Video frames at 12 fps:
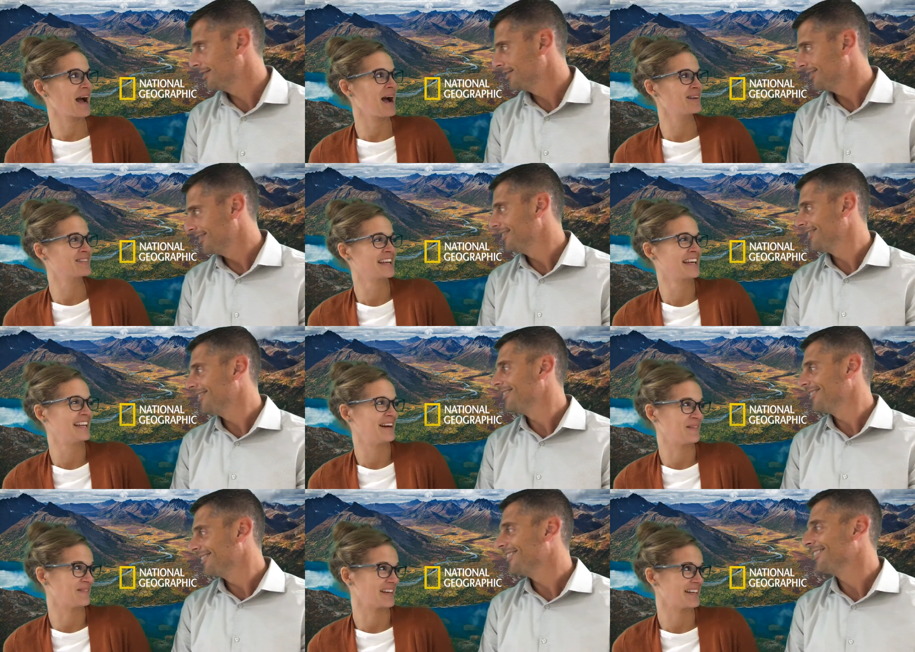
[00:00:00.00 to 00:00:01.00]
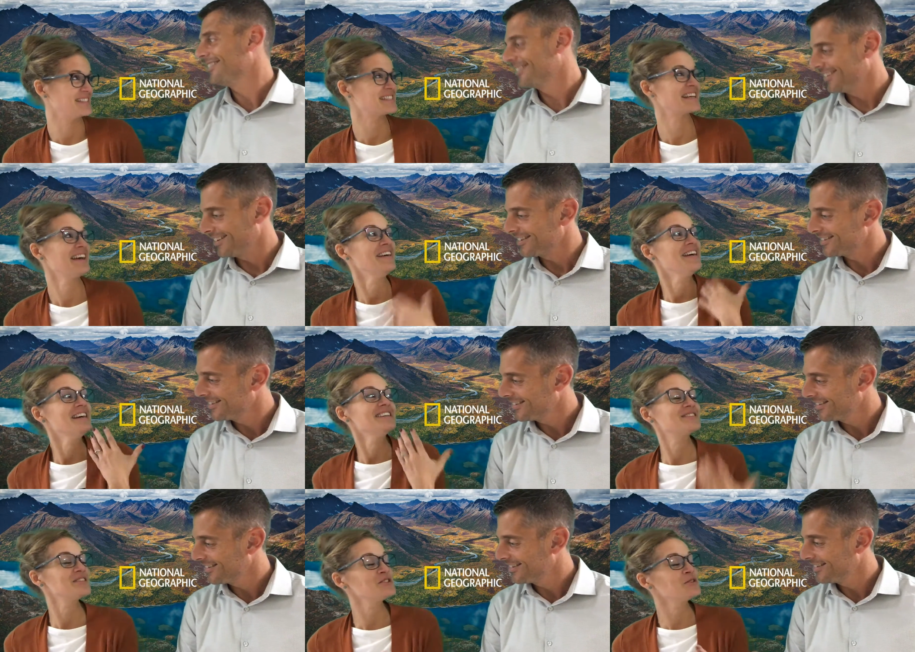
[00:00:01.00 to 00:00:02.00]
Speaker 1: Captain Humpkins.
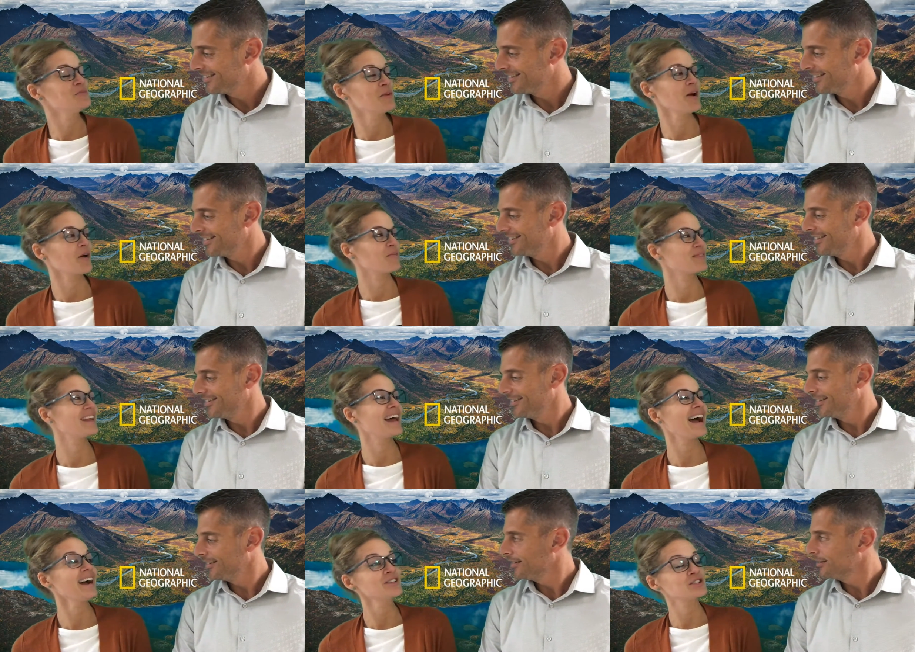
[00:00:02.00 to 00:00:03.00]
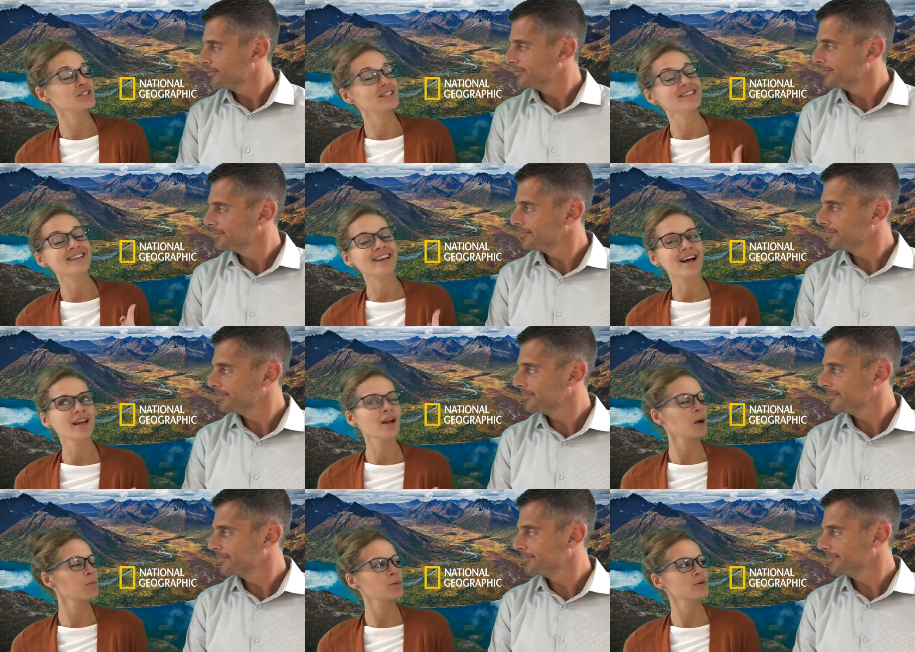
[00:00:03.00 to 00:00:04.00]
Did you know that actually
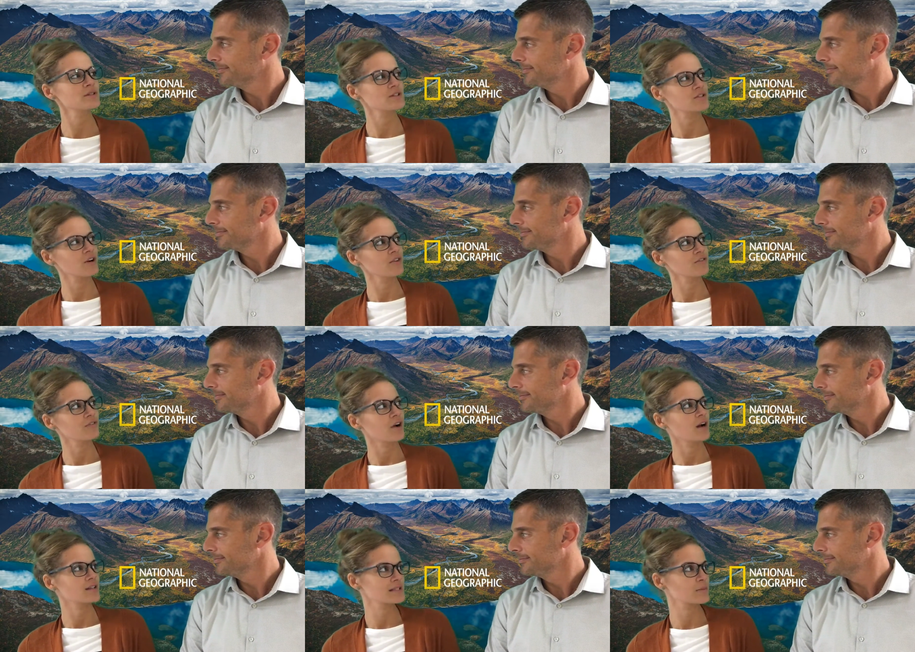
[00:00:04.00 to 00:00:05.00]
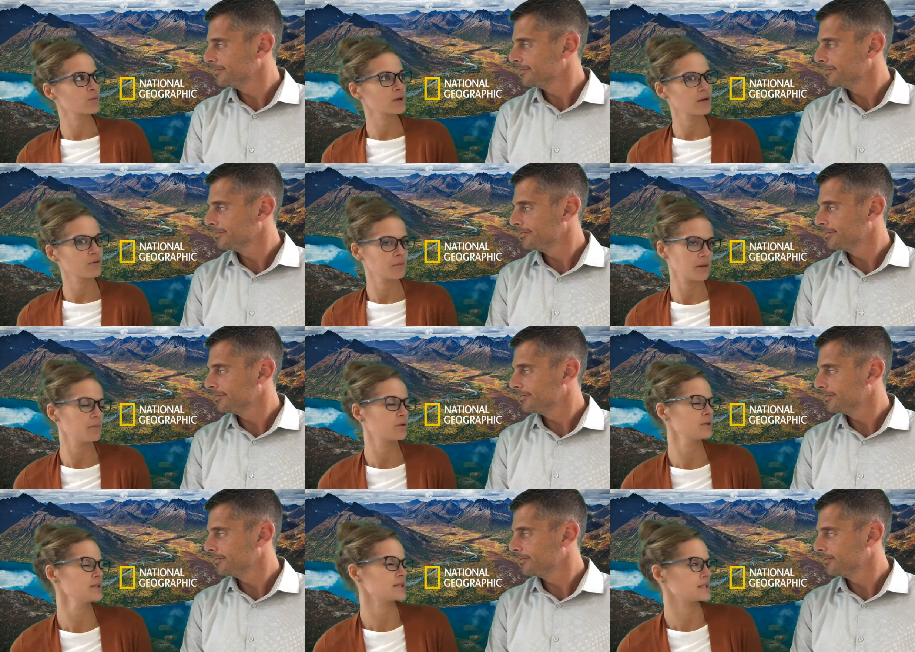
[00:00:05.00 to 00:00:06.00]
not all poisonous dart frogs can remain
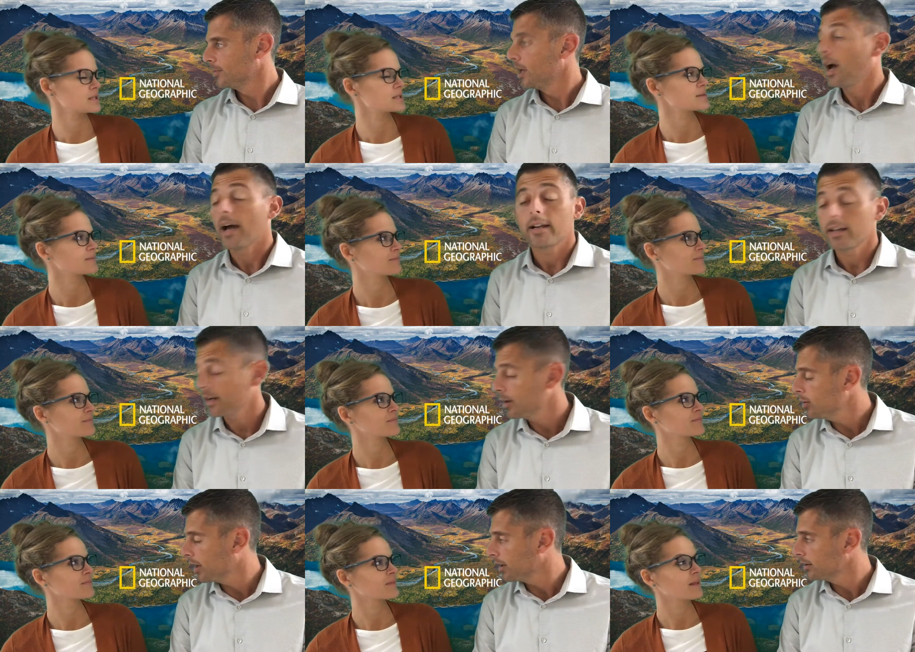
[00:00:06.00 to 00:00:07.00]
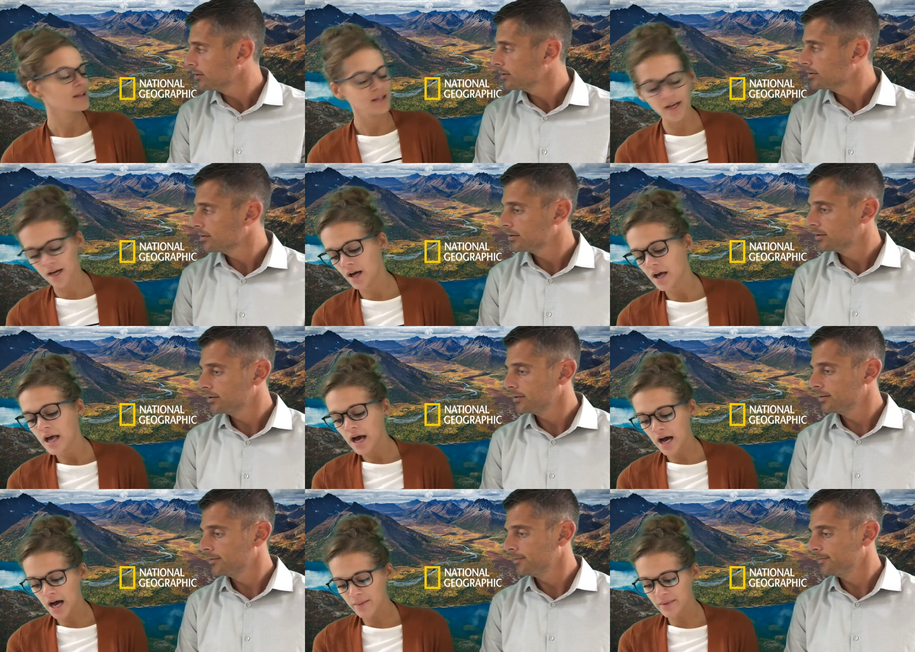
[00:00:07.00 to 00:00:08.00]
poisonous. I did not know that. Yeah.
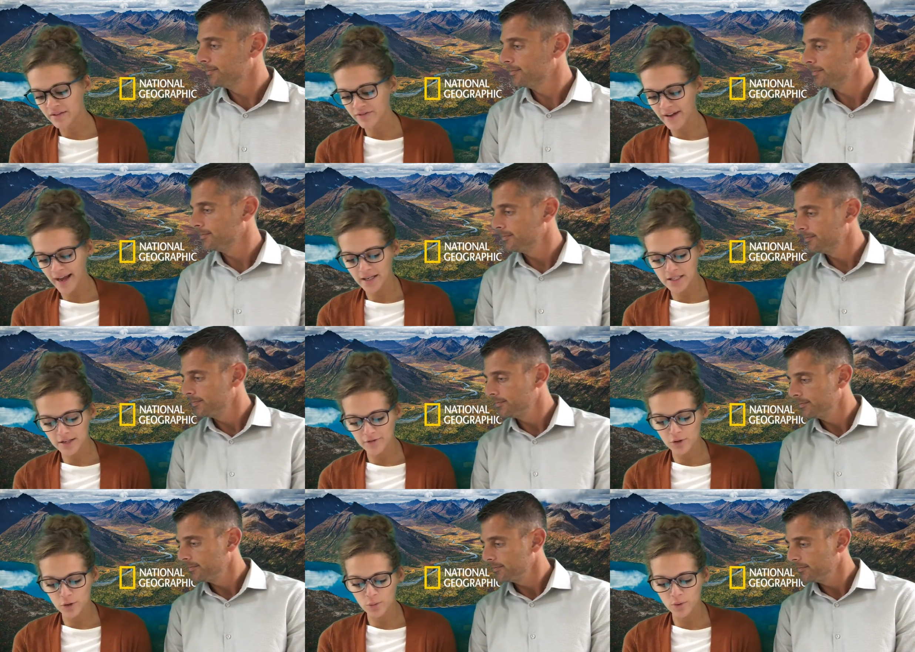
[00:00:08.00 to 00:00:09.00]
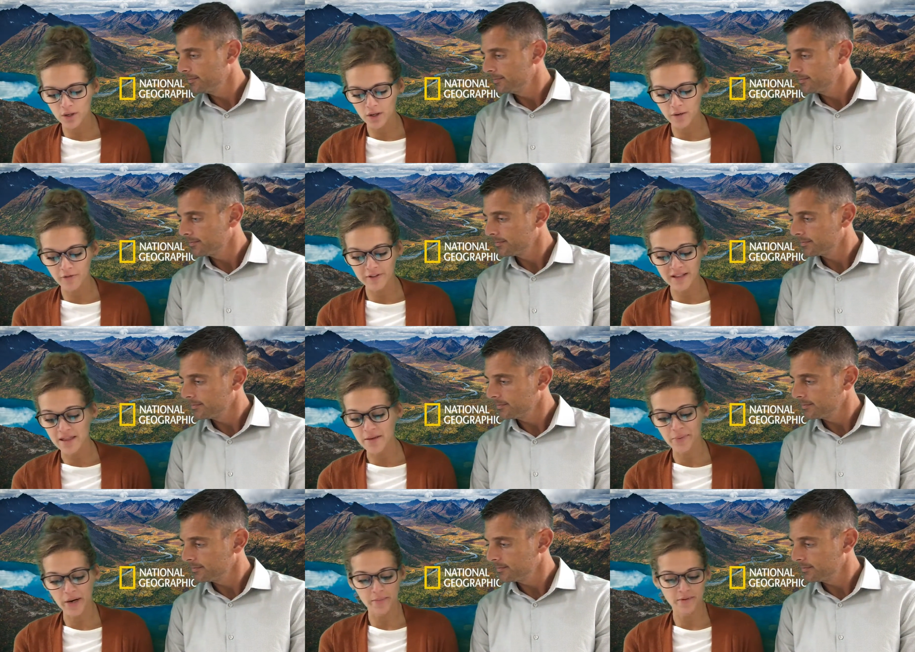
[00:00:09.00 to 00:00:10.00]
Um, in fact, if you will feed them
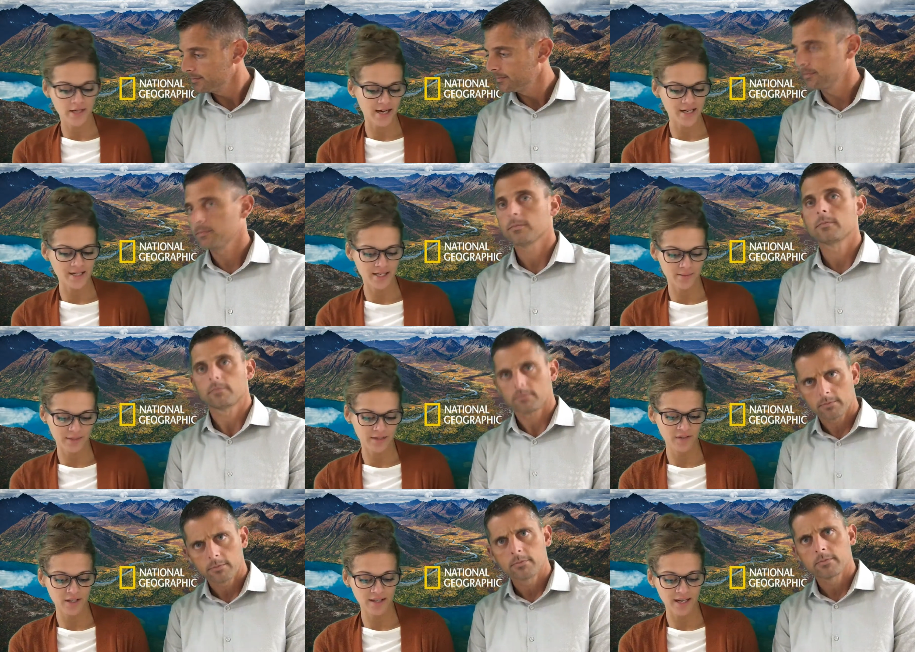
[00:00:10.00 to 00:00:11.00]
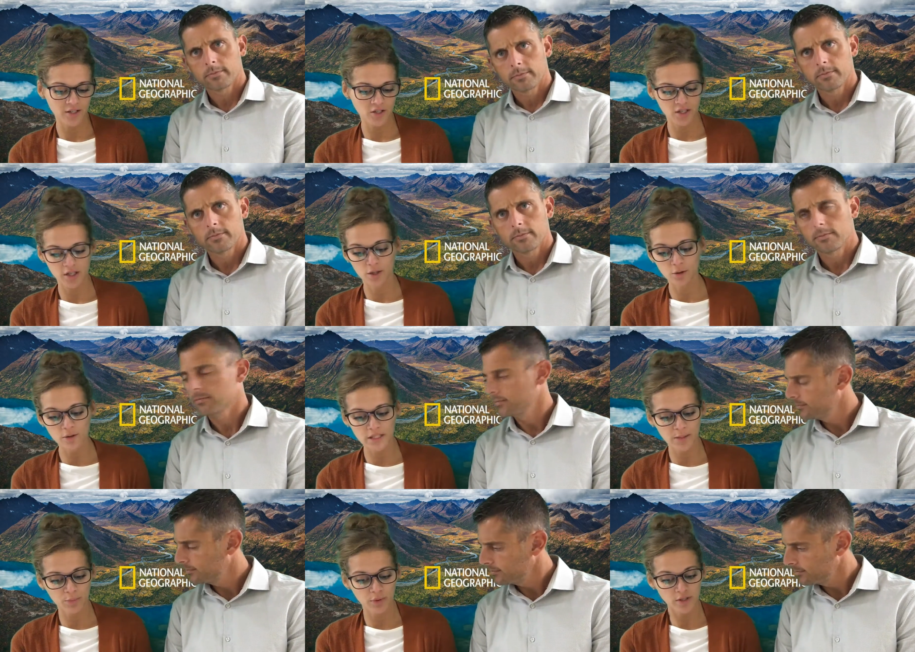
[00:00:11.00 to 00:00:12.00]
the proper diet in captivity, they actually
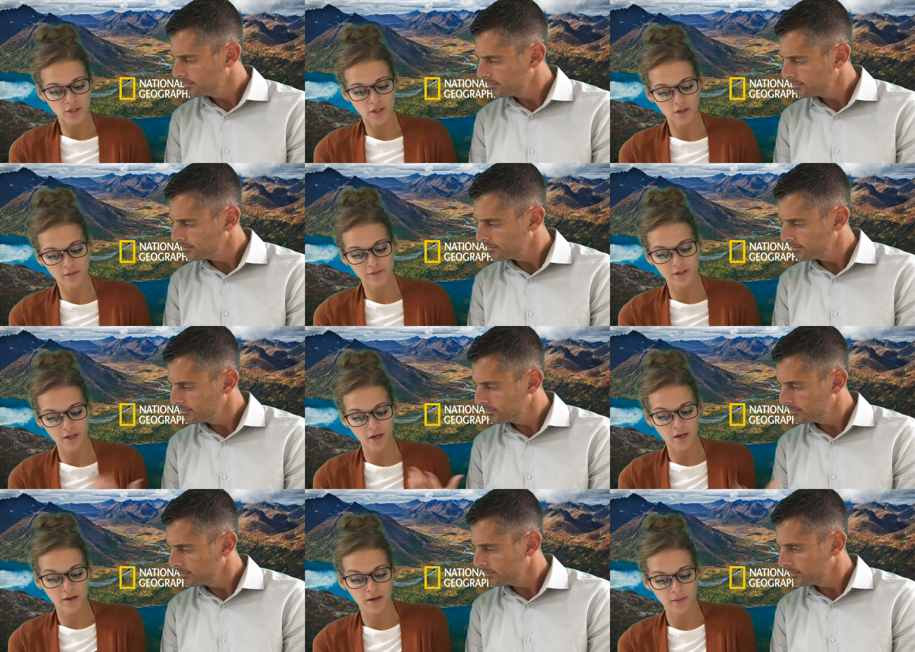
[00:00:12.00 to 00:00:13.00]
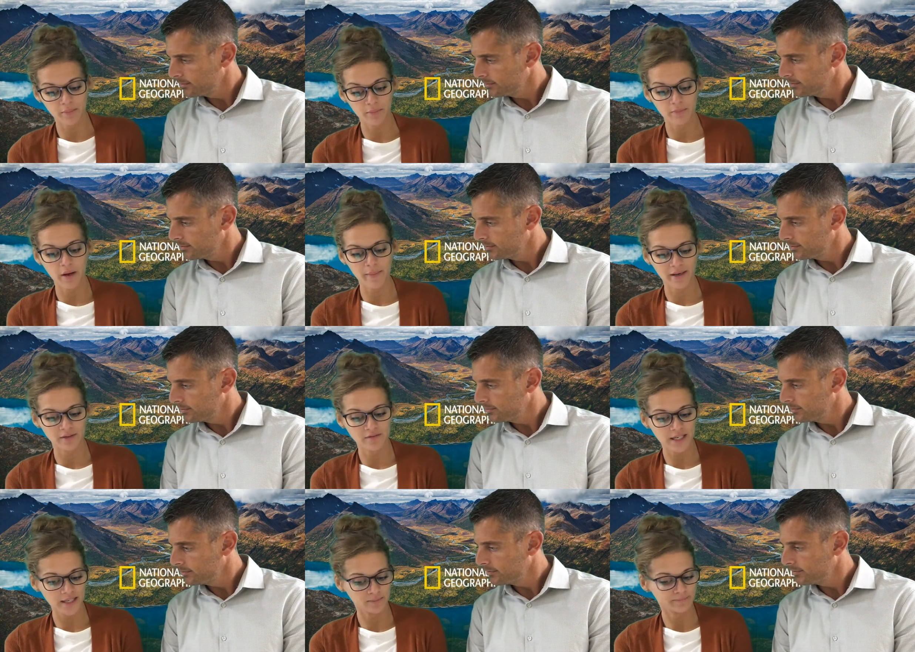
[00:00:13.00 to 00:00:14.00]
lose their poison over a amount
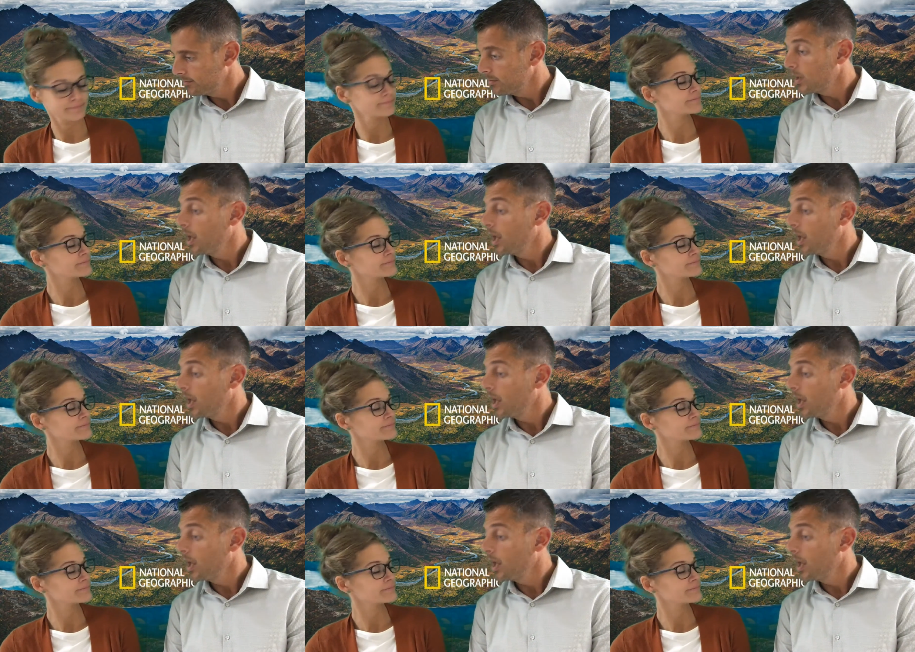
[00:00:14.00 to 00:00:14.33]
of time.